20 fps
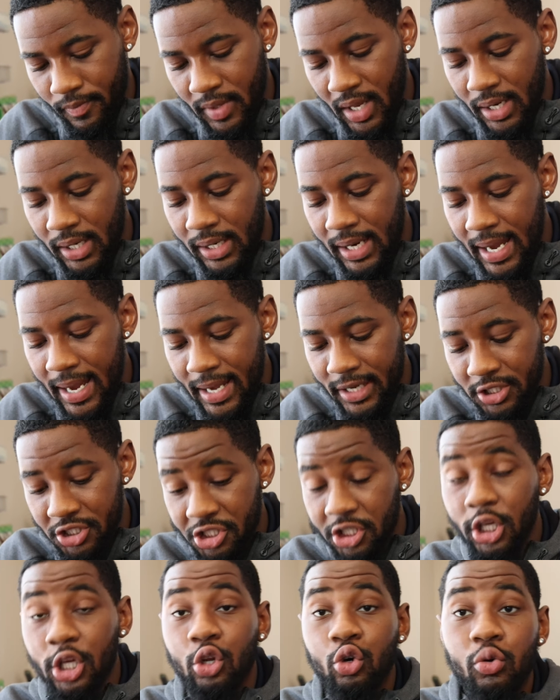Now the last
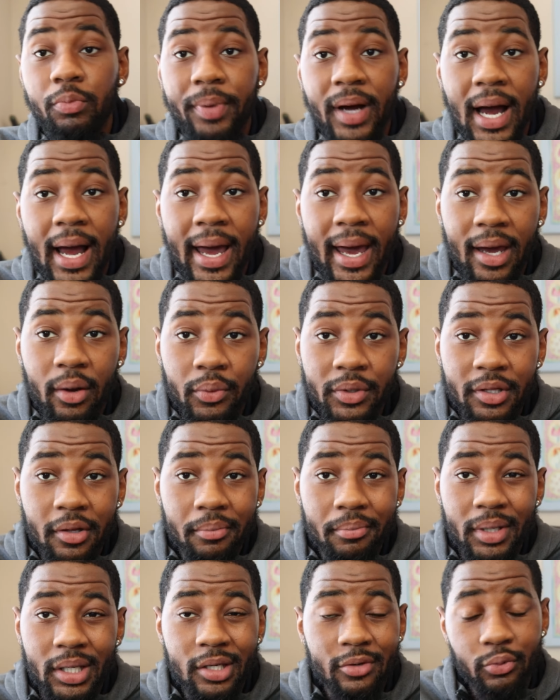chalupa I had with the
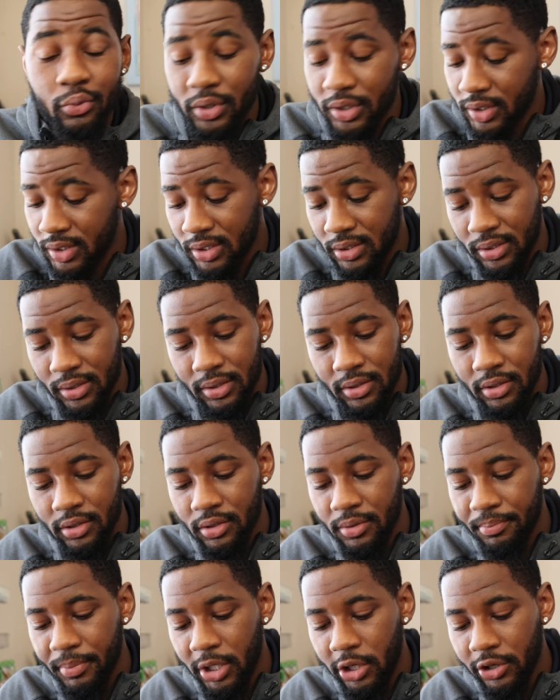beef was
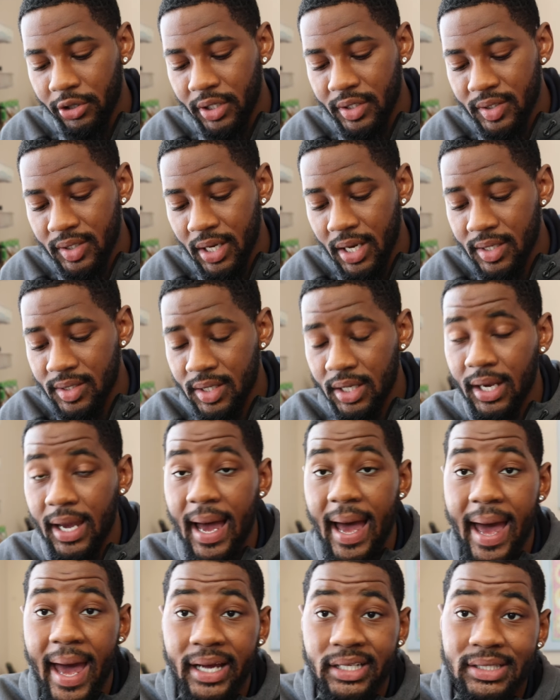pure disgusting.
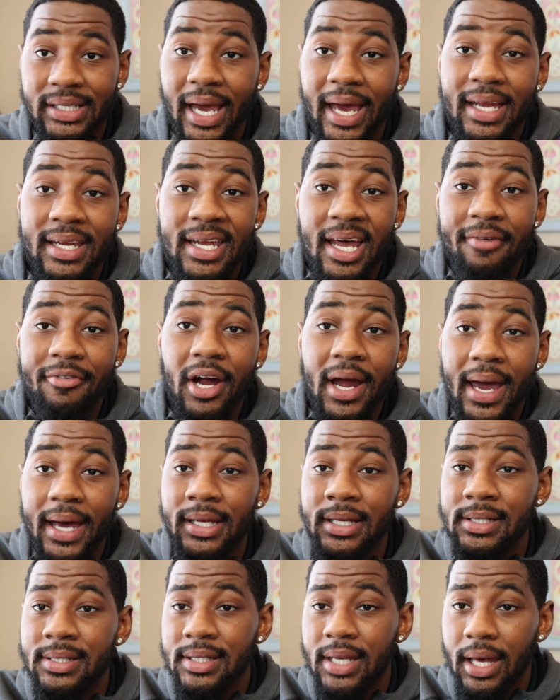I actually had never
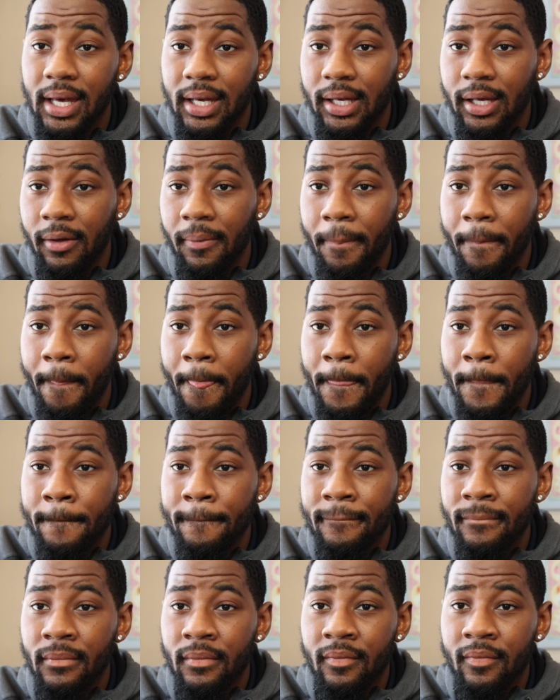had the steak,
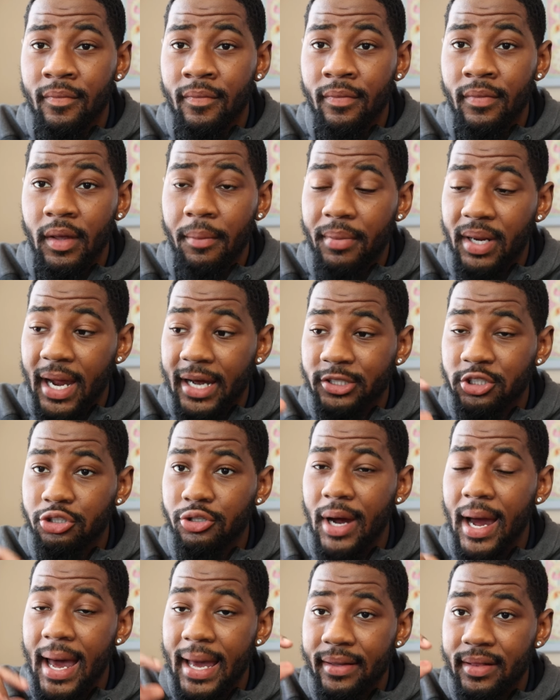but I
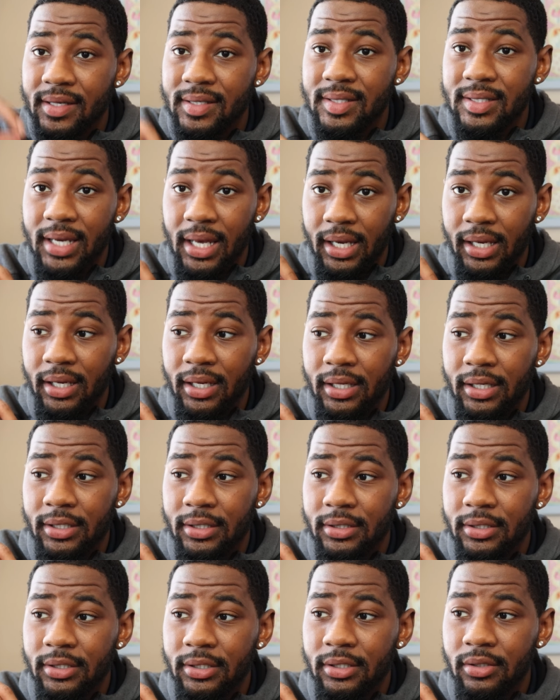tried the steak
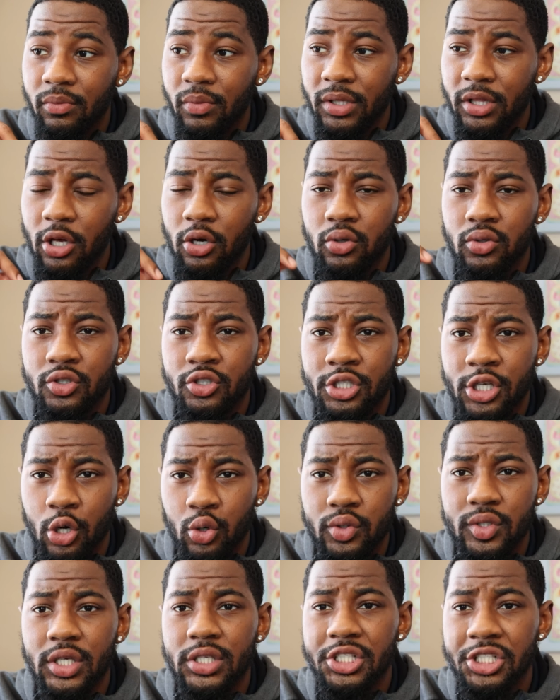with those
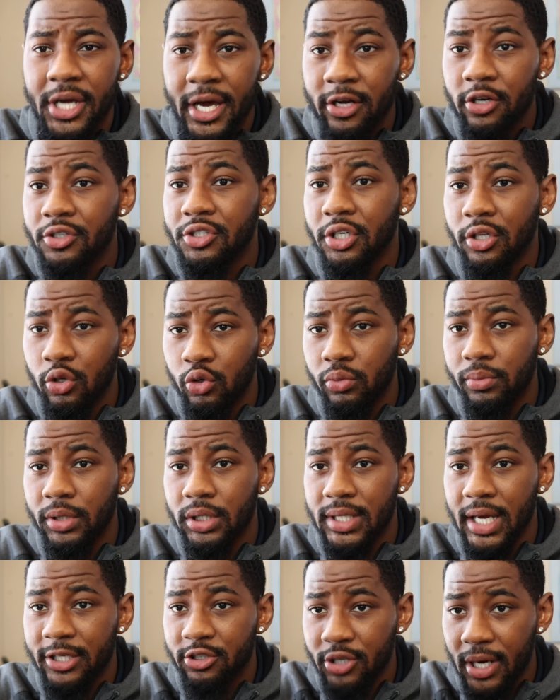toasted cheddar
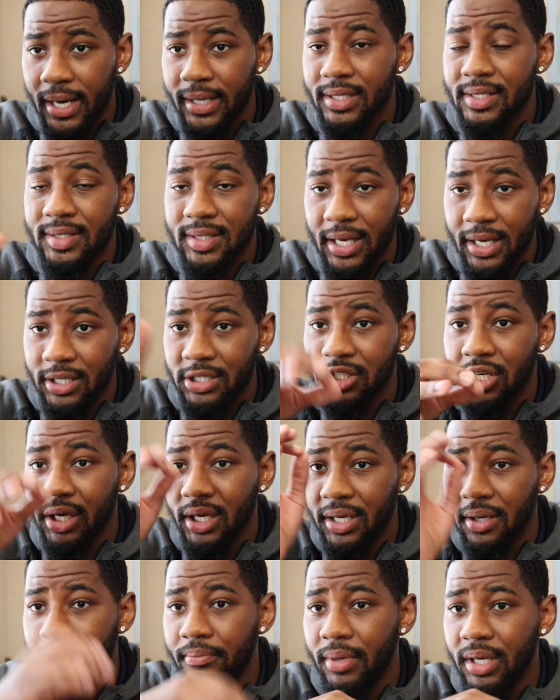chalupas. I tried the steak,
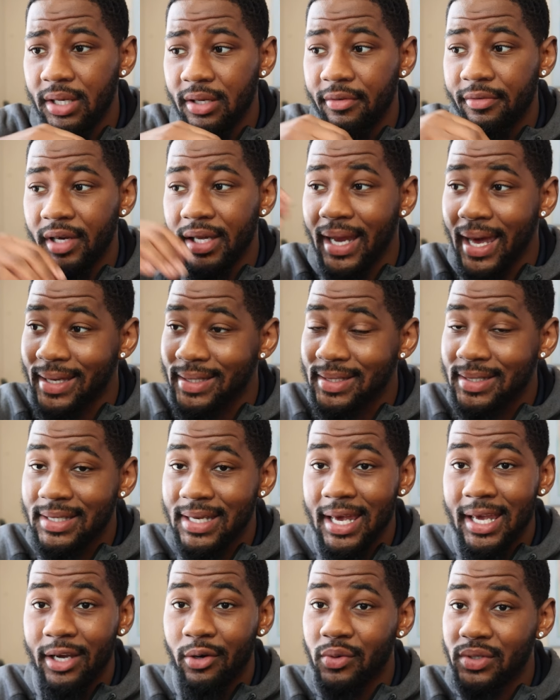chicken, and beef, and that
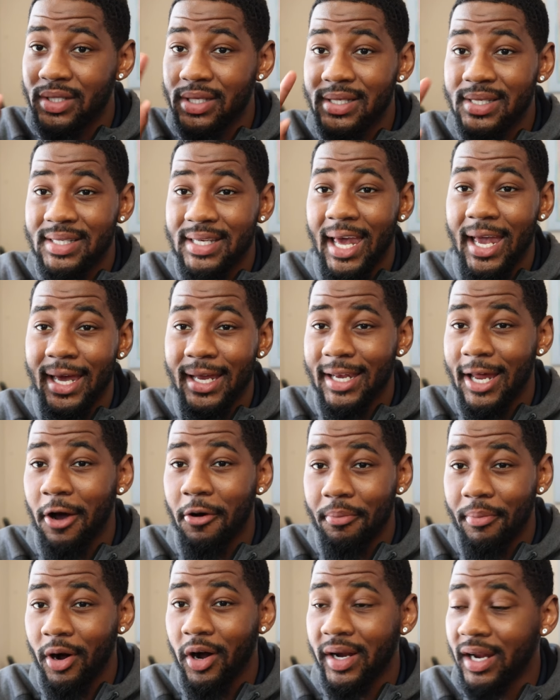steak was the
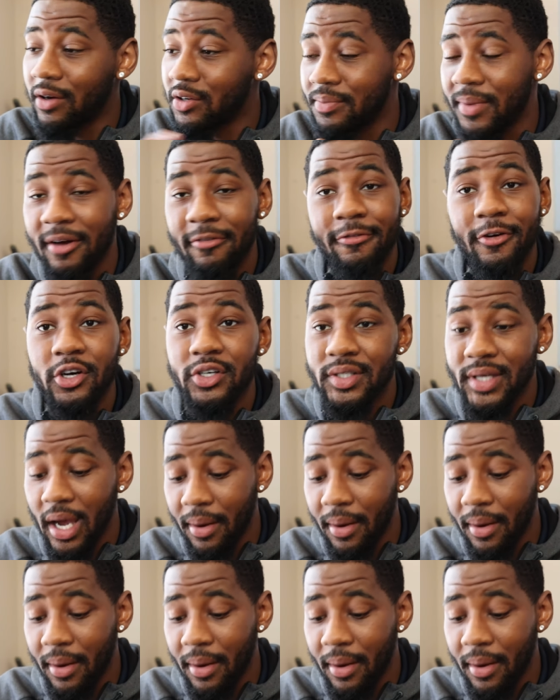standout part. That was my first